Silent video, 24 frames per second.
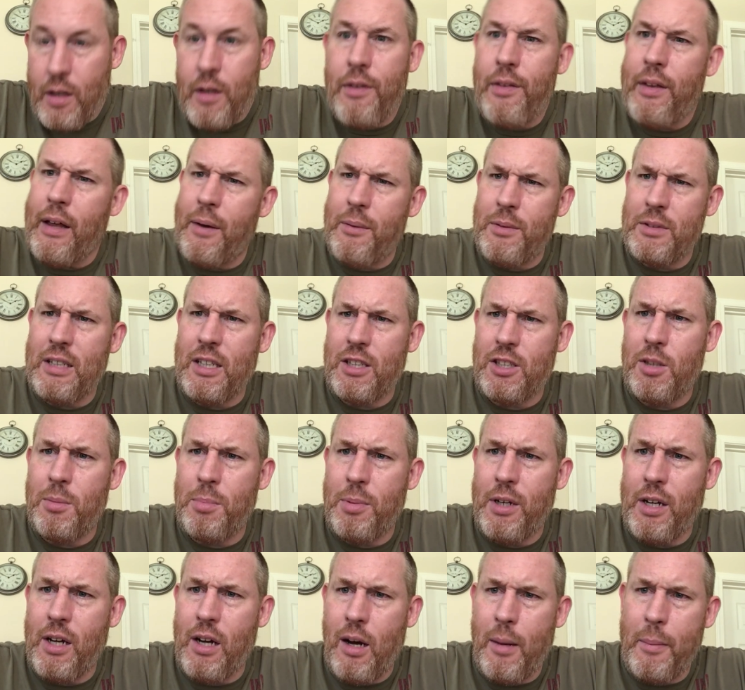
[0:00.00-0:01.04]
That was actually a
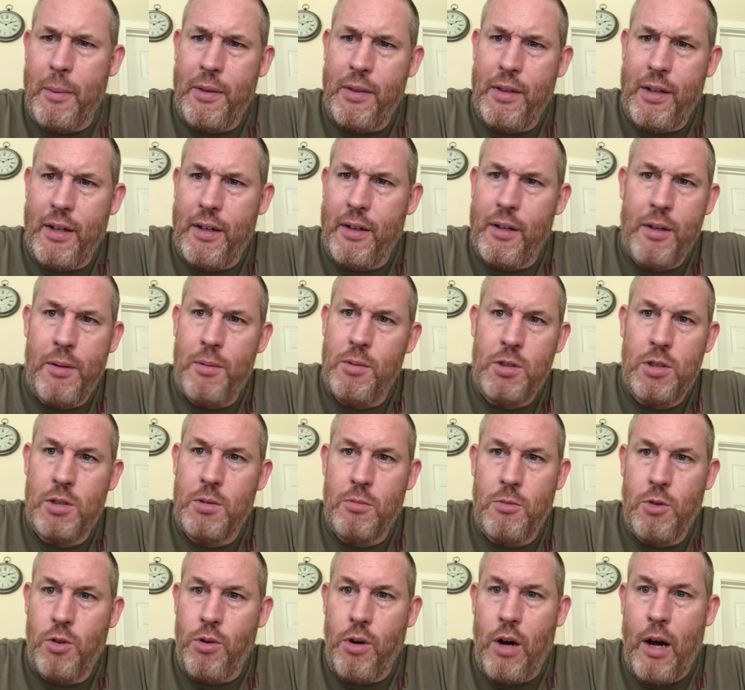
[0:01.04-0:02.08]
pretty common thing. It would just
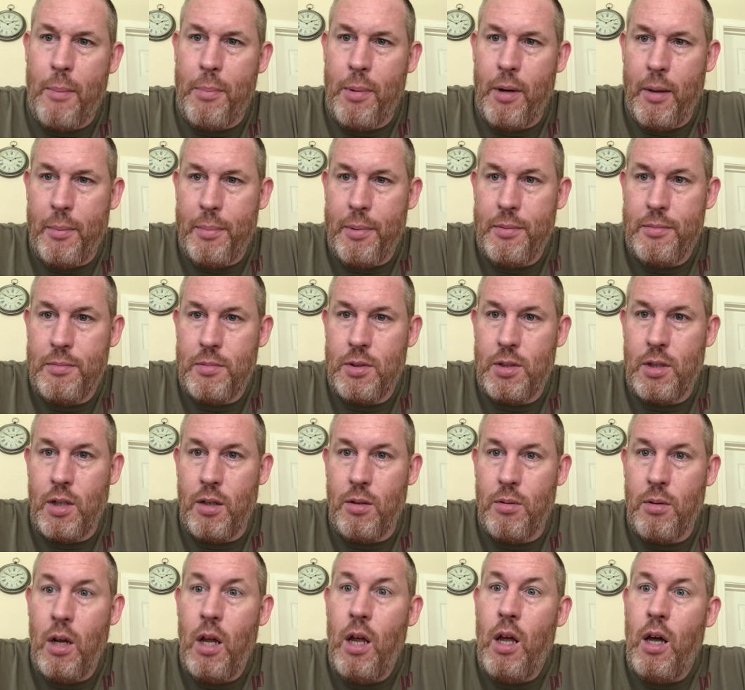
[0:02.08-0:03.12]
crop up,
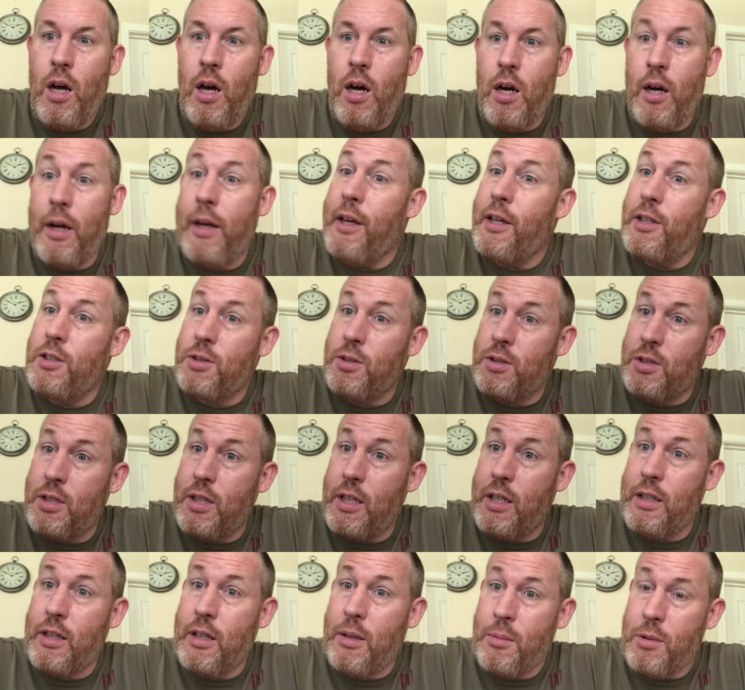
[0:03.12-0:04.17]
so...
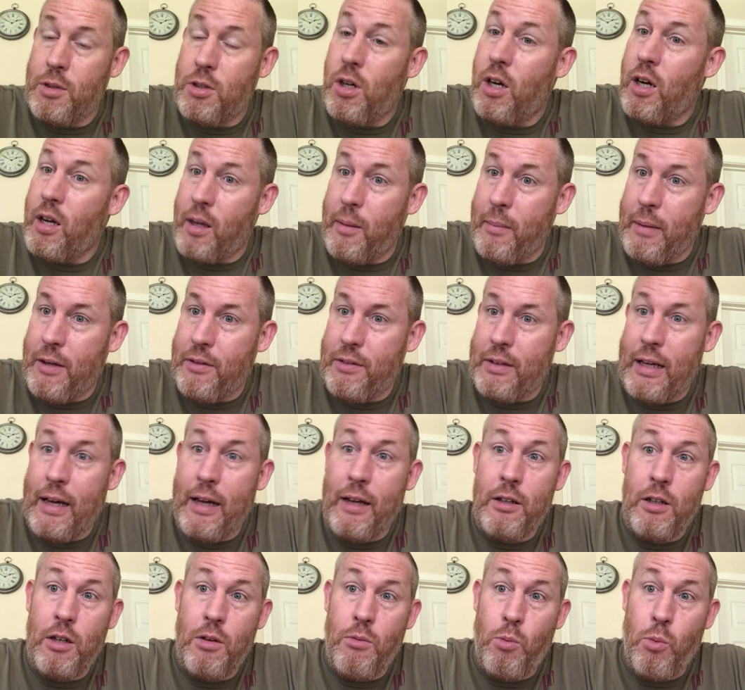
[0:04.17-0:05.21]
interesting that we're talking about
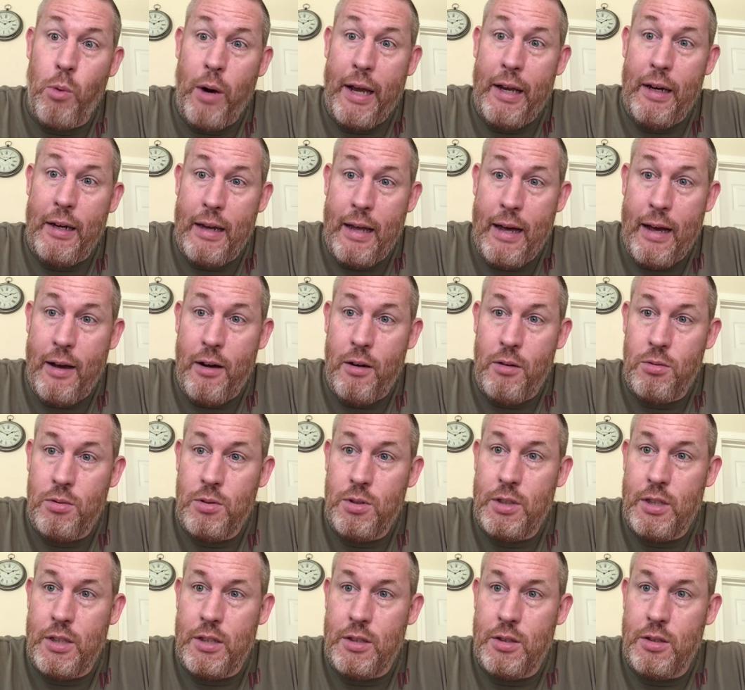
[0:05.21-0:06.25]
that right now,
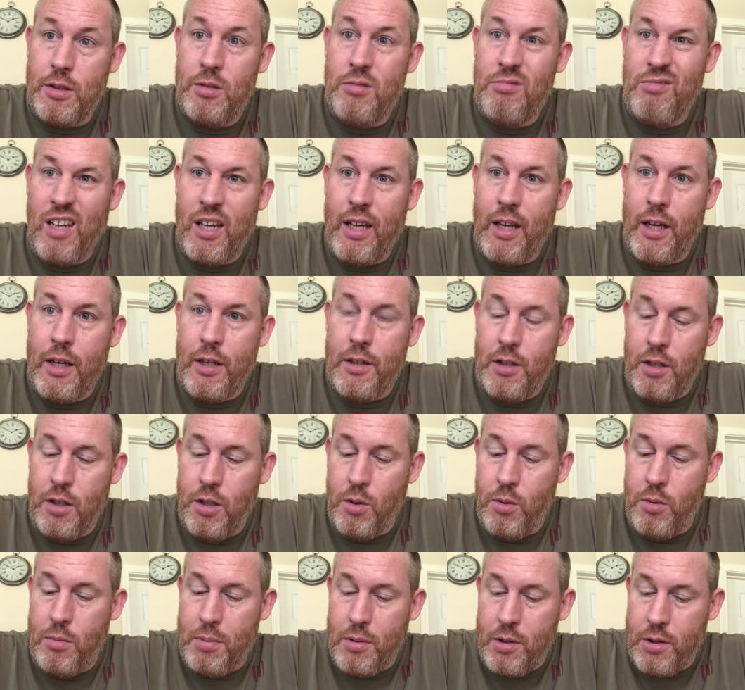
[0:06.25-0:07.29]
since I can't tell
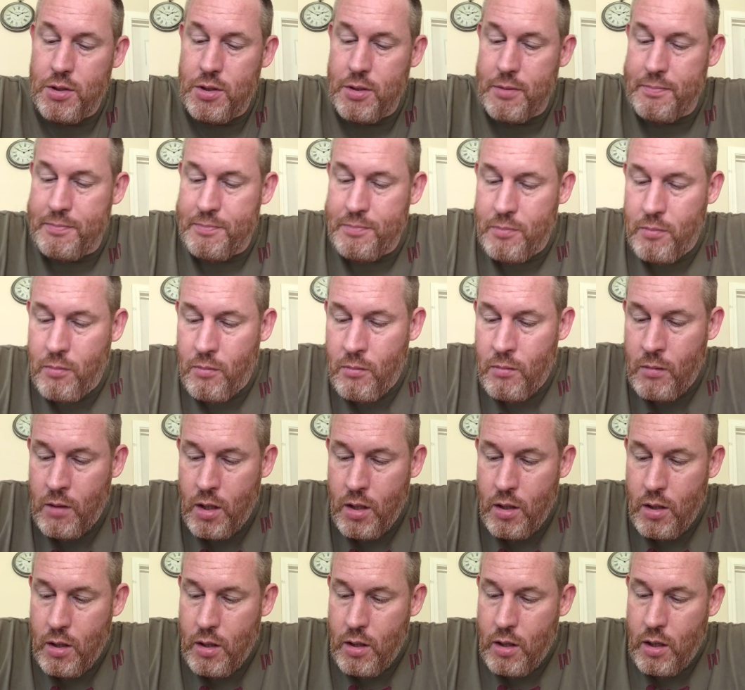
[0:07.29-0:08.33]
you in person.
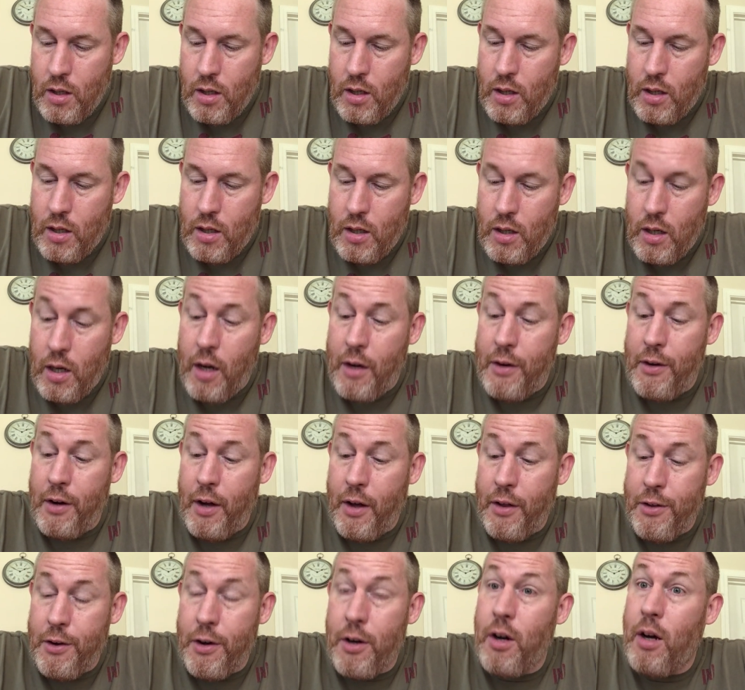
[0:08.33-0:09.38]

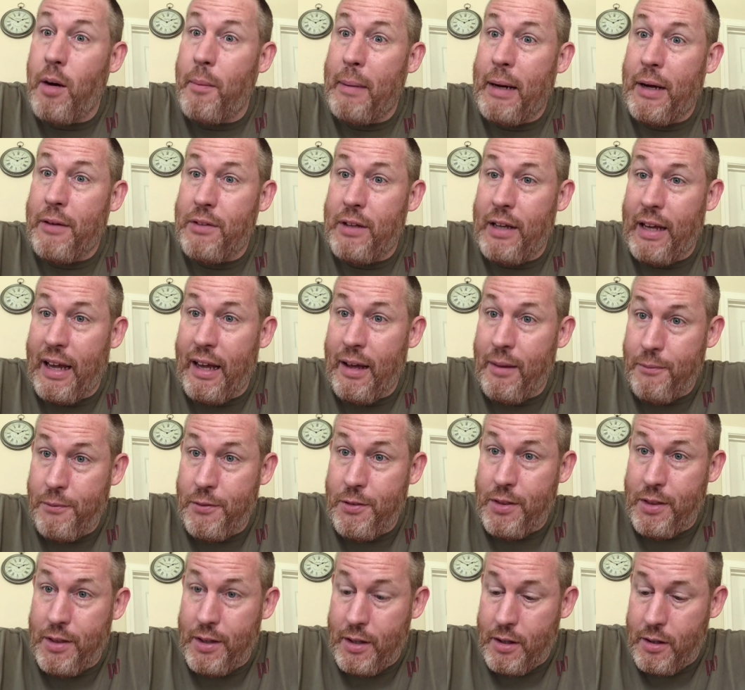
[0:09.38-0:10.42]
Another about the
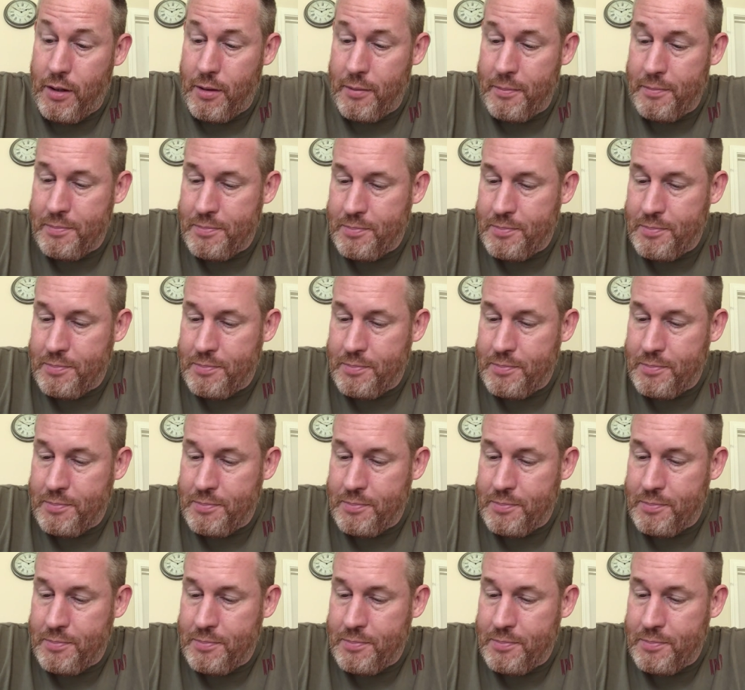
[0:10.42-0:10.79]
amphitheater.